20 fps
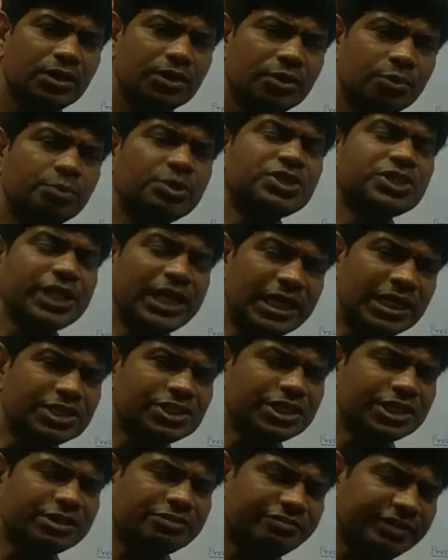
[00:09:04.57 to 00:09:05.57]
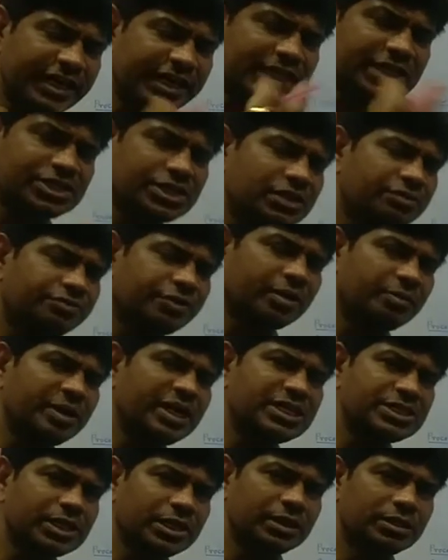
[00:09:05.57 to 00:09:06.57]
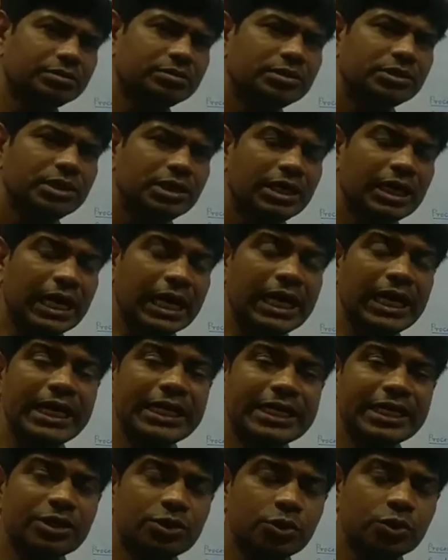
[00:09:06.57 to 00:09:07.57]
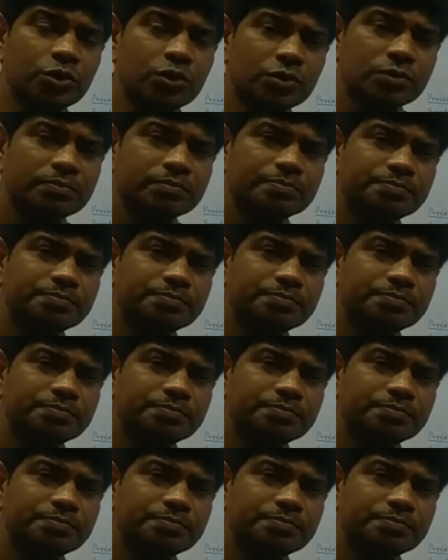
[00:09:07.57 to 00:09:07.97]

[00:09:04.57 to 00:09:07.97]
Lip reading: which elicit various information relating to